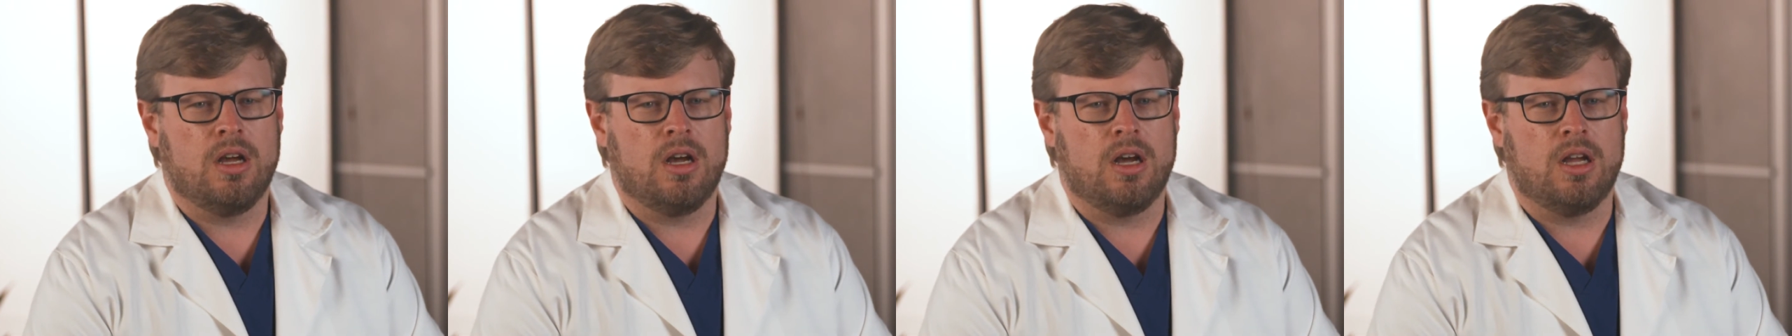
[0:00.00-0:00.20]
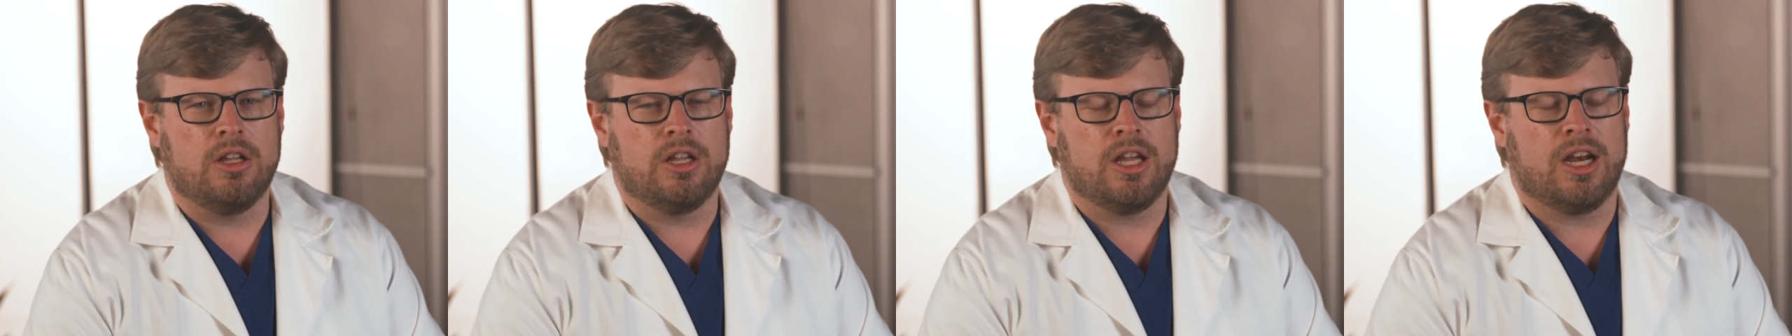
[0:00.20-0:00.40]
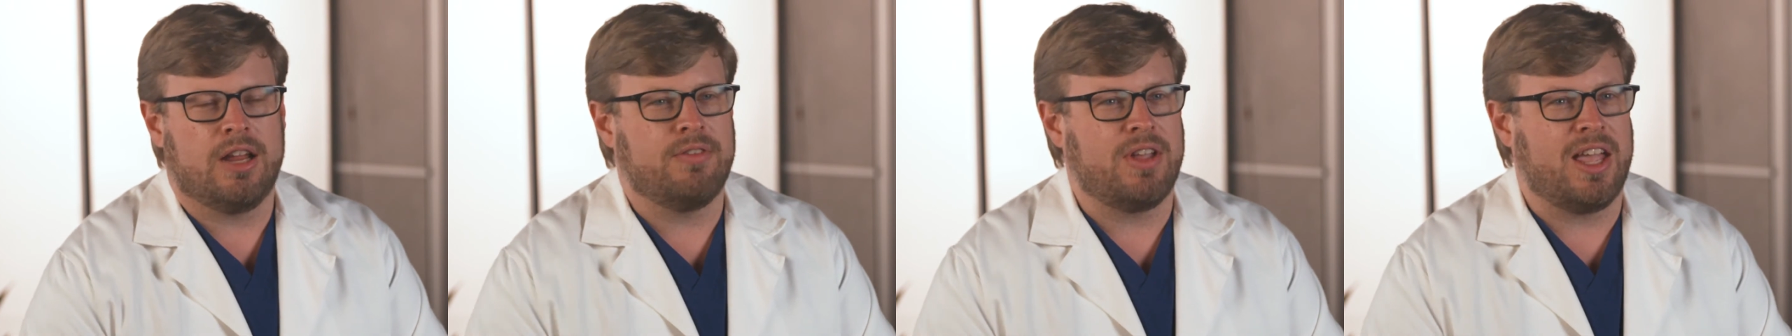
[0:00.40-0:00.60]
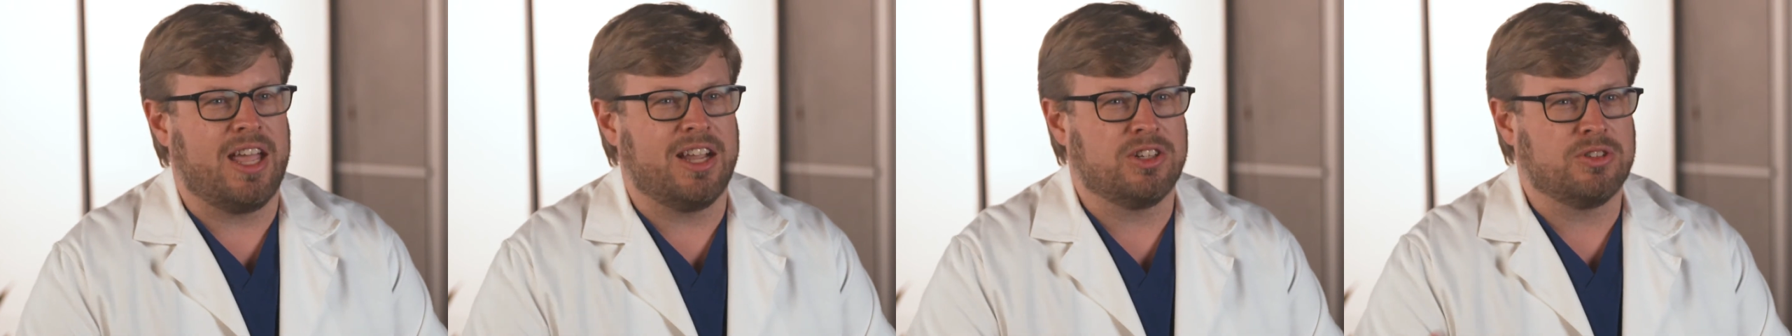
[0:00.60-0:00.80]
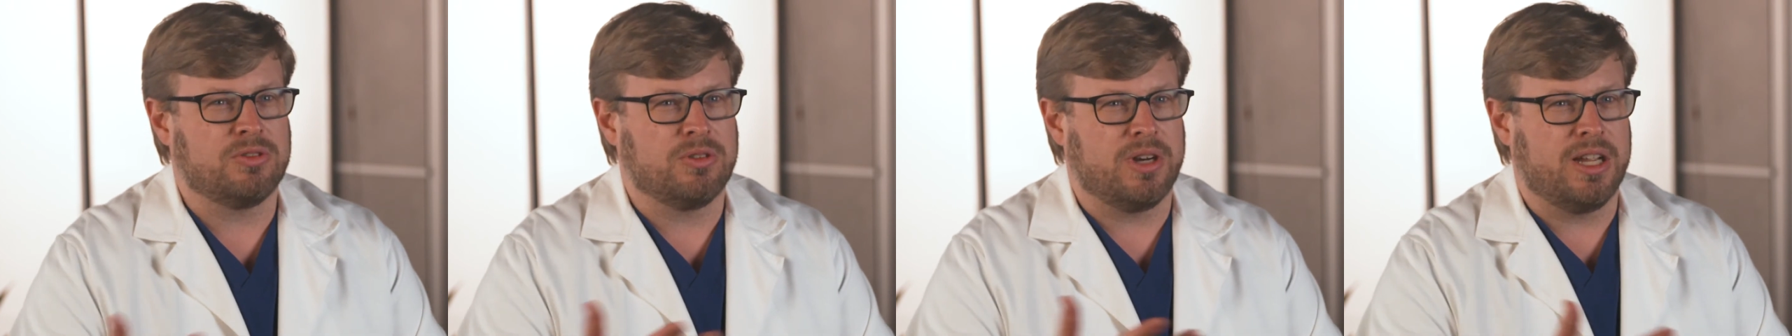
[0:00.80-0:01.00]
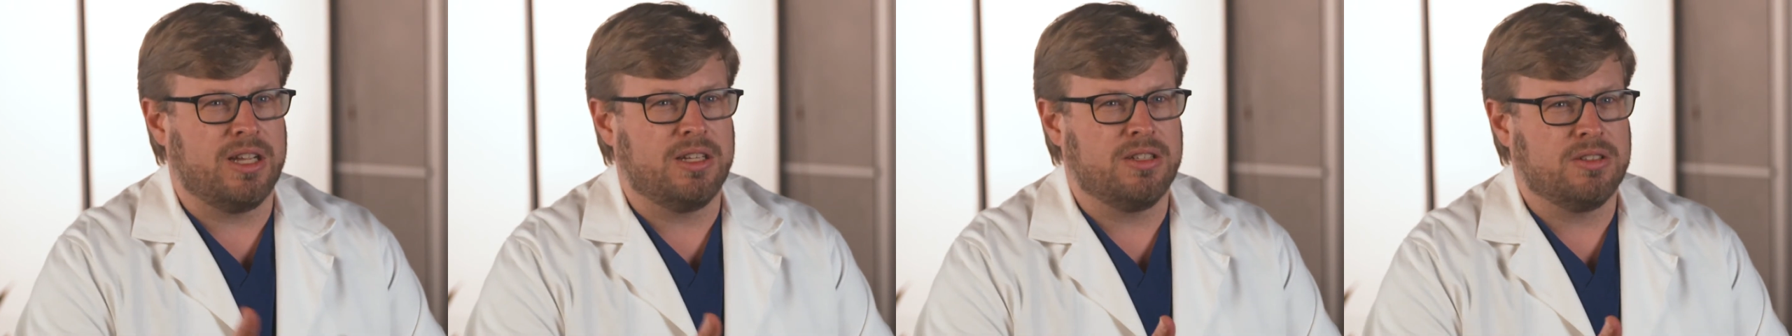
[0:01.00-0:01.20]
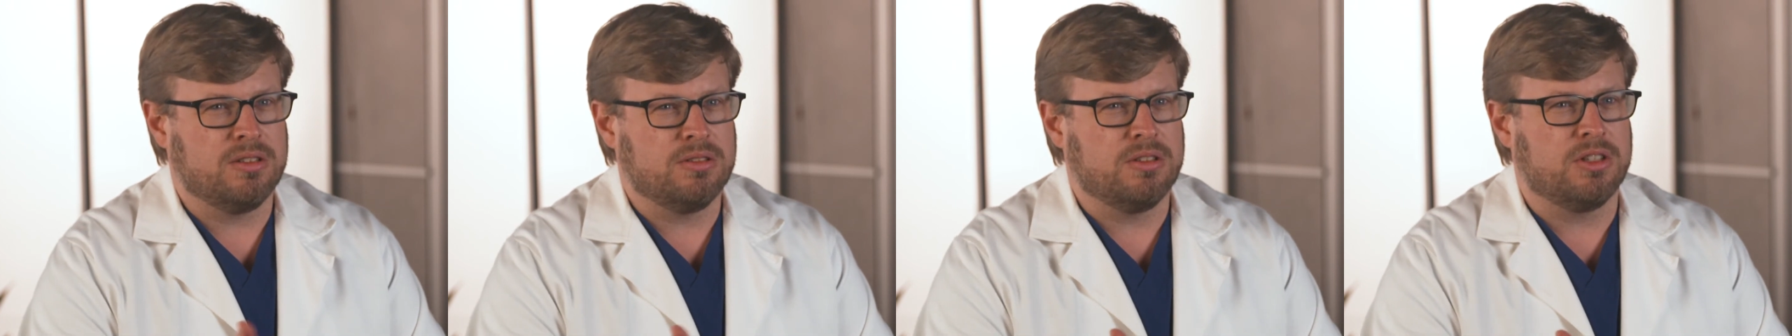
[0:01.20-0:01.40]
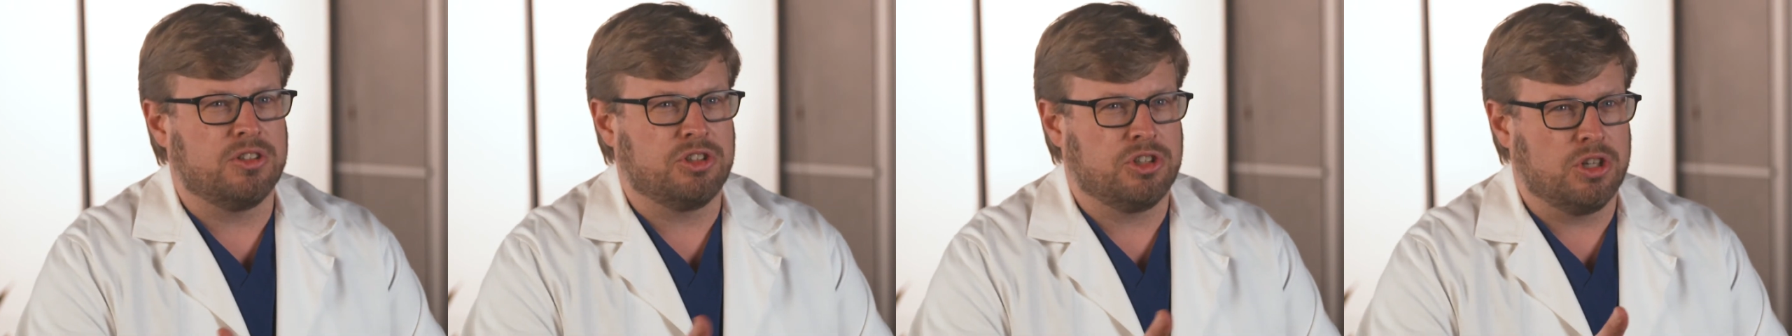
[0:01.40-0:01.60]
Uh, you gotta have
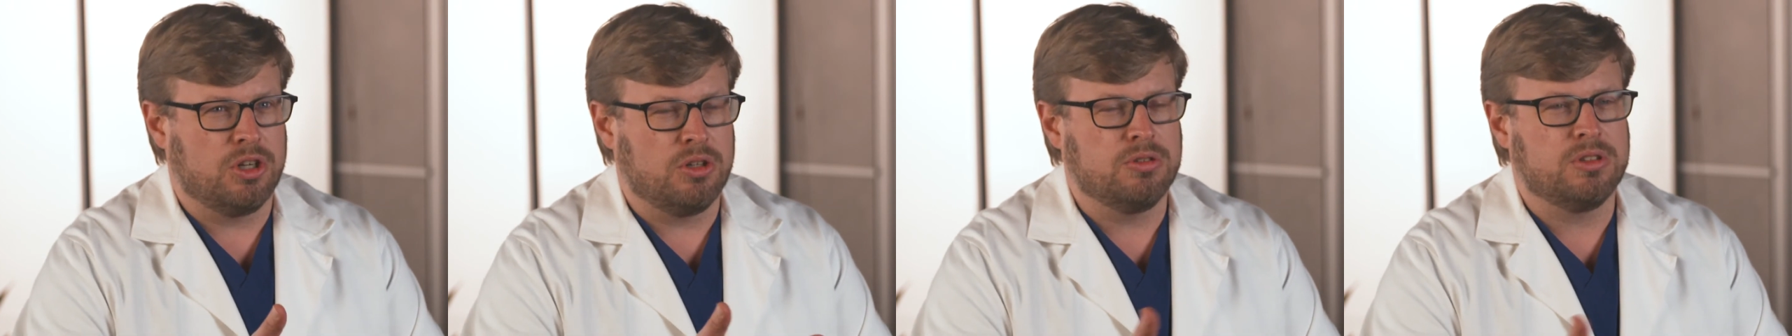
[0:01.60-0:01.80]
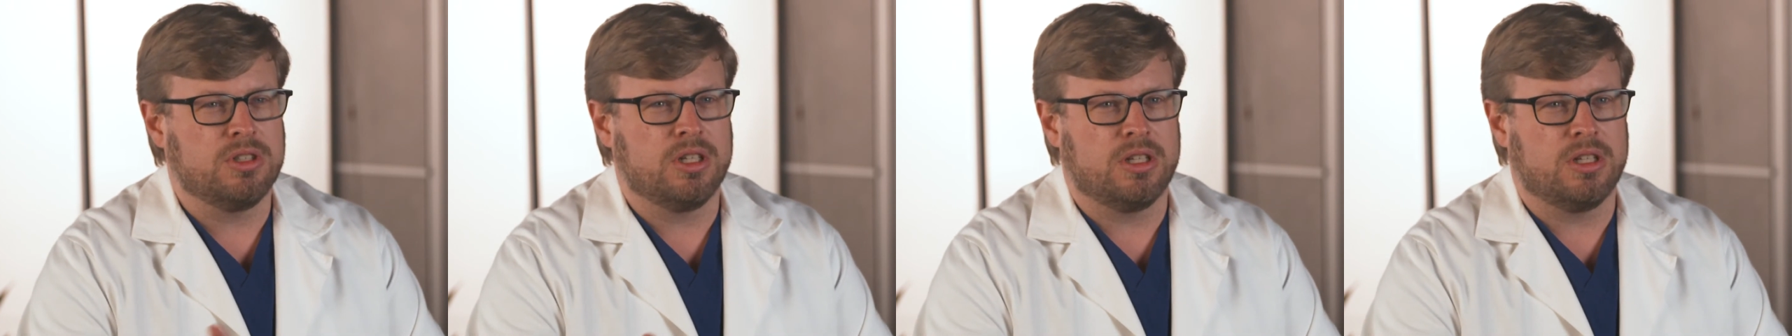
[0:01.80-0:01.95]
x-rays that show